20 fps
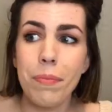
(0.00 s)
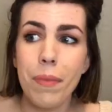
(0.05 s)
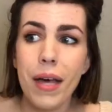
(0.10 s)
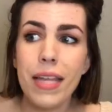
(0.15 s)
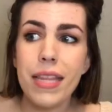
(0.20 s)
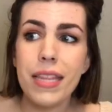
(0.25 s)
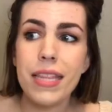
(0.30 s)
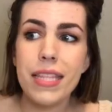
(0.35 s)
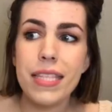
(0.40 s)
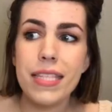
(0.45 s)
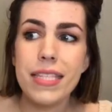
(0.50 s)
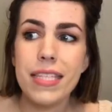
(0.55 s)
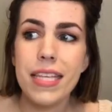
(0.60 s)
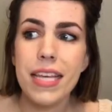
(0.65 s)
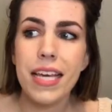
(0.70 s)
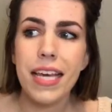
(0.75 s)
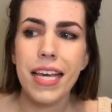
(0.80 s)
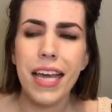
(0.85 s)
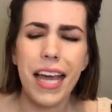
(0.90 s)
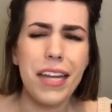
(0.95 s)
months
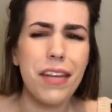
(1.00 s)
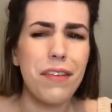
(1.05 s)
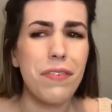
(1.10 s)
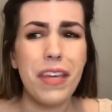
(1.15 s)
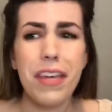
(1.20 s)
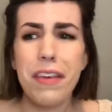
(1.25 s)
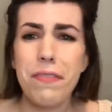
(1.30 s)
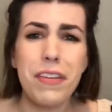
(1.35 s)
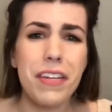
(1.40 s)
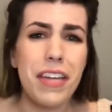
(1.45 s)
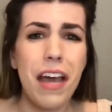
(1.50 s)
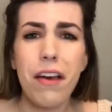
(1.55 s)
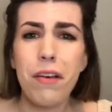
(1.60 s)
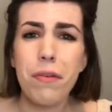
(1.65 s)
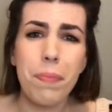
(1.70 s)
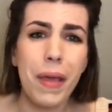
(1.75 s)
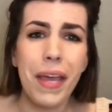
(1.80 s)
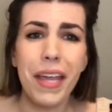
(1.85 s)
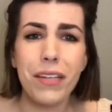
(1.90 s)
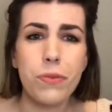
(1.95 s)
kind of evened out
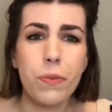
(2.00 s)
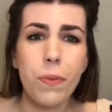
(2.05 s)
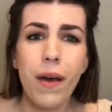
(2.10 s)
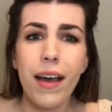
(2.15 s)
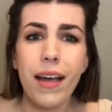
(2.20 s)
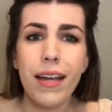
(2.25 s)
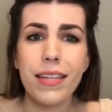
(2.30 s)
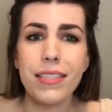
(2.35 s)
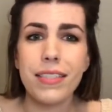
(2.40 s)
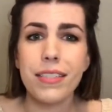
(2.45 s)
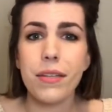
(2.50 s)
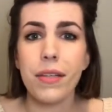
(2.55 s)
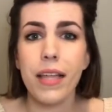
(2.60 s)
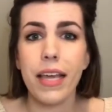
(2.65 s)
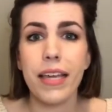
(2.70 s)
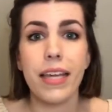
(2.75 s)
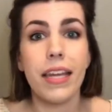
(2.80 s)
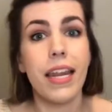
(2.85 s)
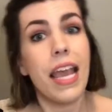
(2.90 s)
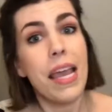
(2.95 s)
page-wise. So
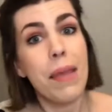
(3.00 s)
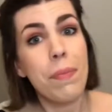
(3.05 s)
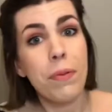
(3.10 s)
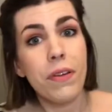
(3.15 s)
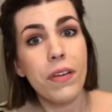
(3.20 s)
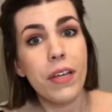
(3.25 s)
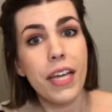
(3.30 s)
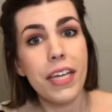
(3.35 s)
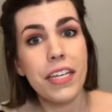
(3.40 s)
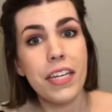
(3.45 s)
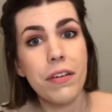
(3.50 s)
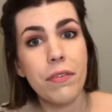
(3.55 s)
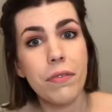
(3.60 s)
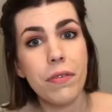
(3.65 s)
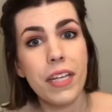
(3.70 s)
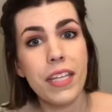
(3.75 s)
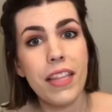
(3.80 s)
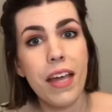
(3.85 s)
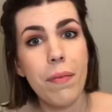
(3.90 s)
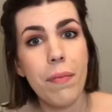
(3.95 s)
like in April, I didn't
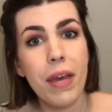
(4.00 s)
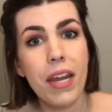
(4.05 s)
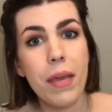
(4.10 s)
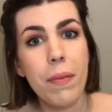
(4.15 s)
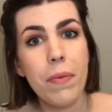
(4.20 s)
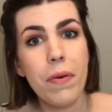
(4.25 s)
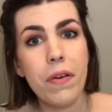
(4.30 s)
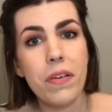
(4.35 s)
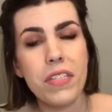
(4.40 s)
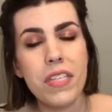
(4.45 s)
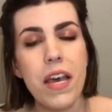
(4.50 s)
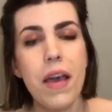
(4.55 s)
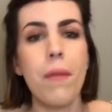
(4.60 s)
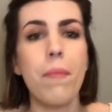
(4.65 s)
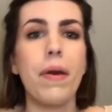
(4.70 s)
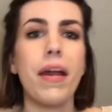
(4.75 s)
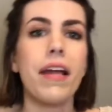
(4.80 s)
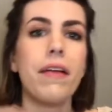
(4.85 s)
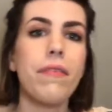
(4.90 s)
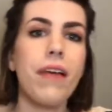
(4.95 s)
read that many books,
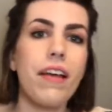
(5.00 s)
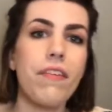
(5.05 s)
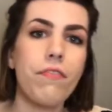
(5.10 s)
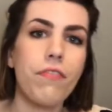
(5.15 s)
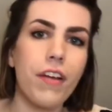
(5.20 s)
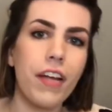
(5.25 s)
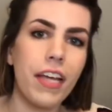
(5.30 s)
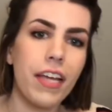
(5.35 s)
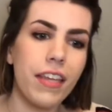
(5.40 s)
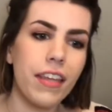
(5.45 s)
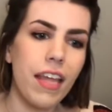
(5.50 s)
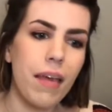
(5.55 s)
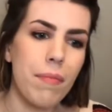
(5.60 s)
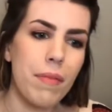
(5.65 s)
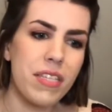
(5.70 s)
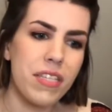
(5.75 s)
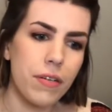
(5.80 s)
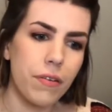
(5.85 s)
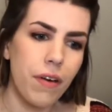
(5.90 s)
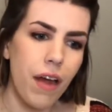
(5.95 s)
but I read frickin' Les
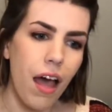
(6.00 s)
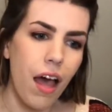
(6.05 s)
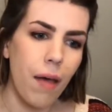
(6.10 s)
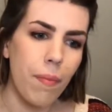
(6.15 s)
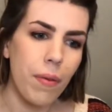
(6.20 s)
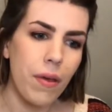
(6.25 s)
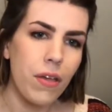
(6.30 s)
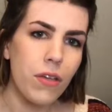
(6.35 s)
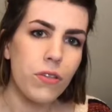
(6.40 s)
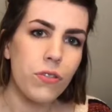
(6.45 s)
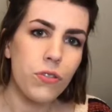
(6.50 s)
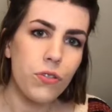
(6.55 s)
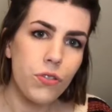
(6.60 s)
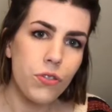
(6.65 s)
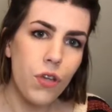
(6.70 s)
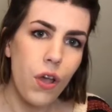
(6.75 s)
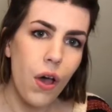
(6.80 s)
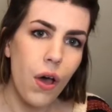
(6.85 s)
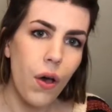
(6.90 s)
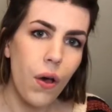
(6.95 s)
Miserables.
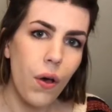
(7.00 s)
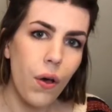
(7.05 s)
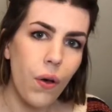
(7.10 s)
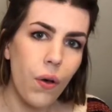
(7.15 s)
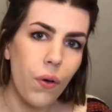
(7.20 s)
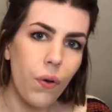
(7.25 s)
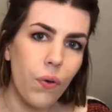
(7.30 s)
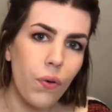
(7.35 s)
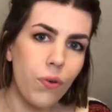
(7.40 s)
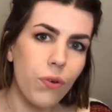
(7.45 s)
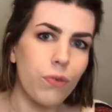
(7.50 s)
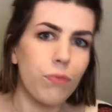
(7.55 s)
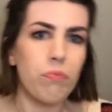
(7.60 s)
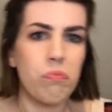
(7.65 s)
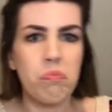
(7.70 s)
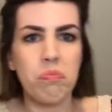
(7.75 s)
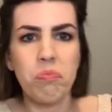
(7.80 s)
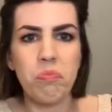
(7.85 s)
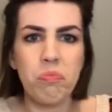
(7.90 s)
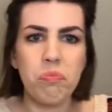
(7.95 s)
So
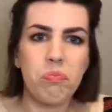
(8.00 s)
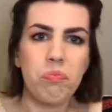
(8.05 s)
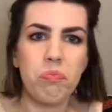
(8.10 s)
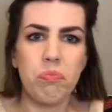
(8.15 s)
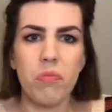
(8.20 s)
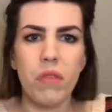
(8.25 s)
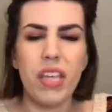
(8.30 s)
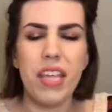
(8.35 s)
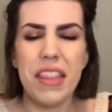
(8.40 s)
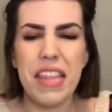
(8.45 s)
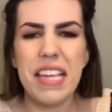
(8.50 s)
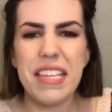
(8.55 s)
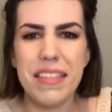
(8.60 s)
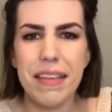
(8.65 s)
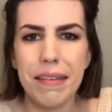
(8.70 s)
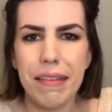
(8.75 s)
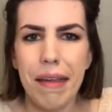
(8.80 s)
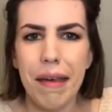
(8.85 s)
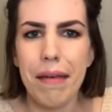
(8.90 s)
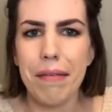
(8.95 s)
things
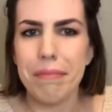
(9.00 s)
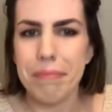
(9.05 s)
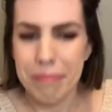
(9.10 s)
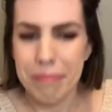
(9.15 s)
like that.